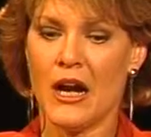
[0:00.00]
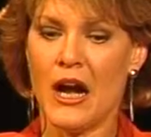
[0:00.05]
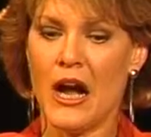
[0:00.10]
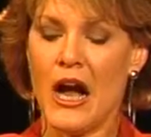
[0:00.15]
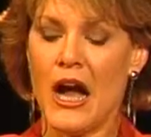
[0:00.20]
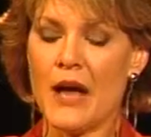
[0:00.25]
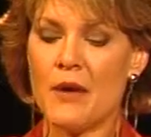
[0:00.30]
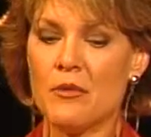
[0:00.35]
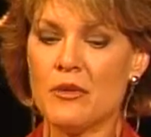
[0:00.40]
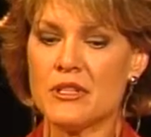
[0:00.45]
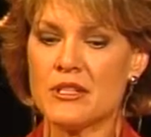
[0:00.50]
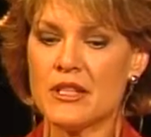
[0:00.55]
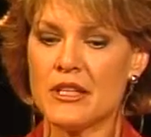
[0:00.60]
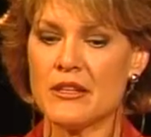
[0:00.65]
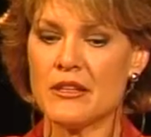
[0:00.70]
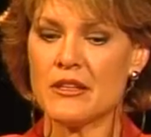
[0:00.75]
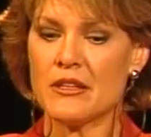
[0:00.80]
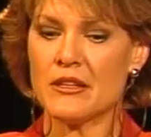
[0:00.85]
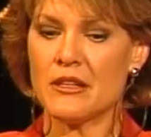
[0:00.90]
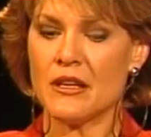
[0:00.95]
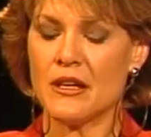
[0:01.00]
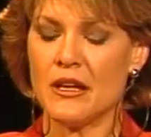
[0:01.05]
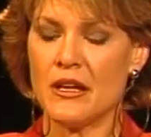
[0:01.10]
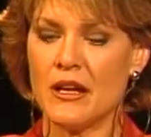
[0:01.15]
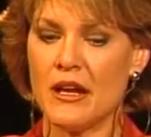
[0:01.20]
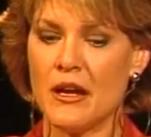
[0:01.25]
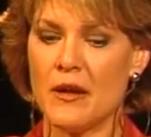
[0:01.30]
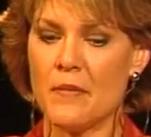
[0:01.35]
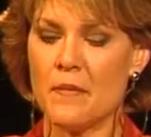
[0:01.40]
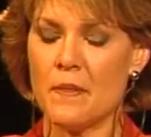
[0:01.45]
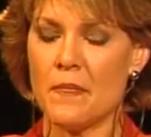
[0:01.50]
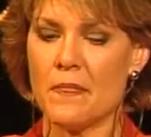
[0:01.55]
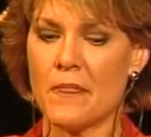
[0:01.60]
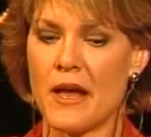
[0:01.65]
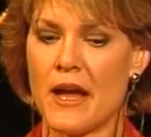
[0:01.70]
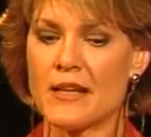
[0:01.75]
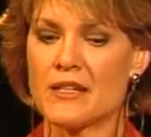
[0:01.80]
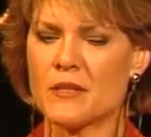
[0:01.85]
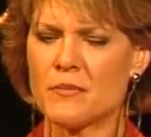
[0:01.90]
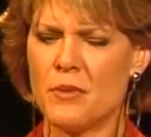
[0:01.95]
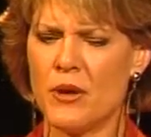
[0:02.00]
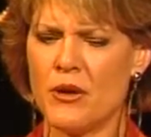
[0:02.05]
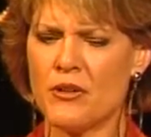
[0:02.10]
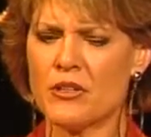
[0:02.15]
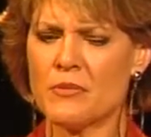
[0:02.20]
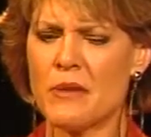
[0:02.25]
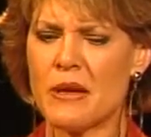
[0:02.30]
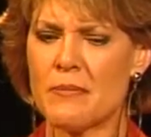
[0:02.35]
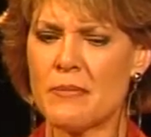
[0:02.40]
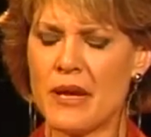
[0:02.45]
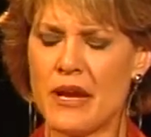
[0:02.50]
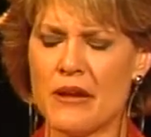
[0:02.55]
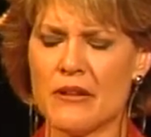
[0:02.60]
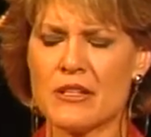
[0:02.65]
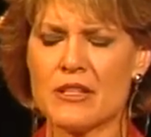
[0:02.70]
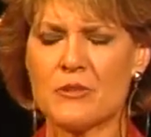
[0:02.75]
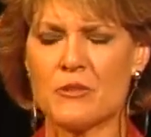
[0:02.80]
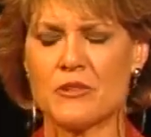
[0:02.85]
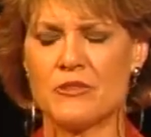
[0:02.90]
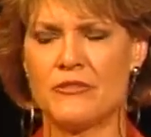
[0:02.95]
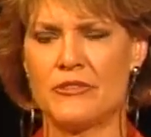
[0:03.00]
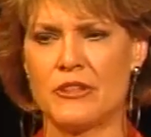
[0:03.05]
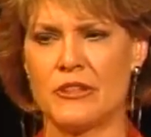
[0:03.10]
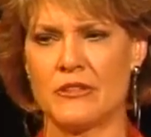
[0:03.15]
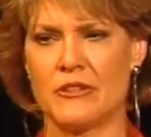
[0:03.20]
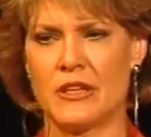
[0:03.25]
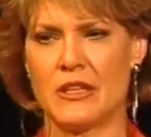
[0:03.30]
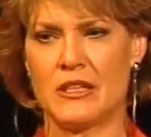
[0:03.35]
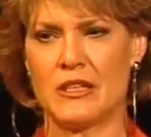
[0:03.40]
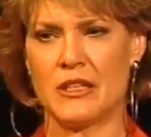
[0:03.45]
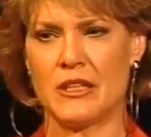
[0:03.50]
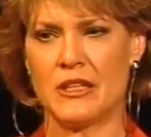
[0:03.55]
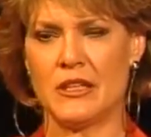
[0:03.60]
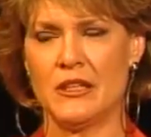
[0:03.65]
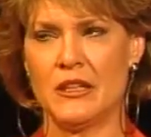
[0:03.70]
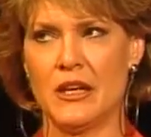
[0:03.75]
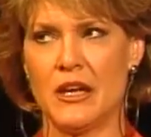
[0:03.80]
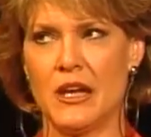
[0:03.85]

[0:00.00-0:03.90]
I would say that, I suppose my parents would feel they did.